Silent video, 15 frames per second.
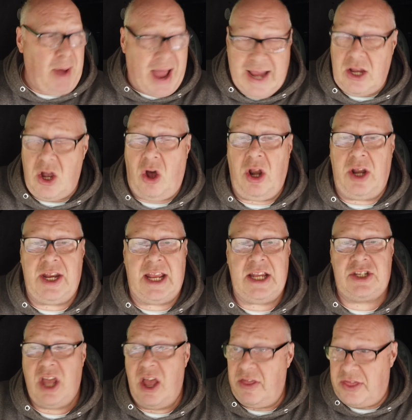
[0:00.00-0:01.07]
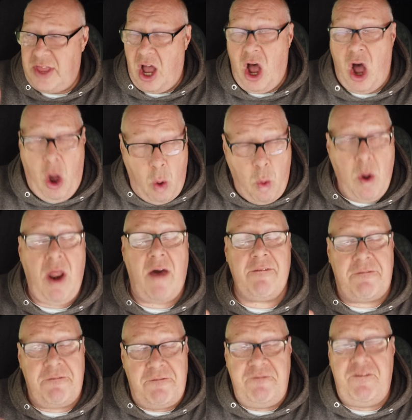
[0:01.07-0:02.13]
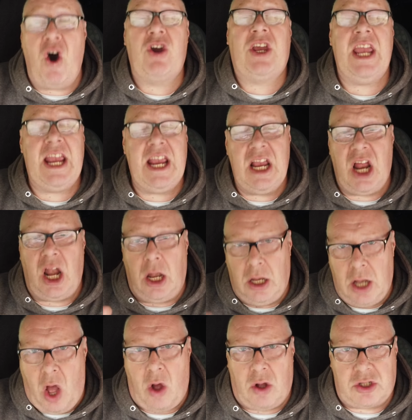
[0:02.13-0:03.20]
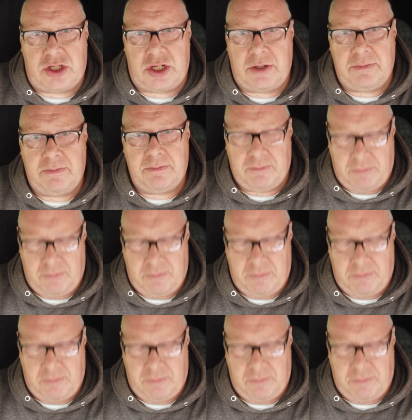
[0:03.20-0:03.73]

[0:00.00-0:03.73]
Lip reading: bank holidays, the whole fucking lot,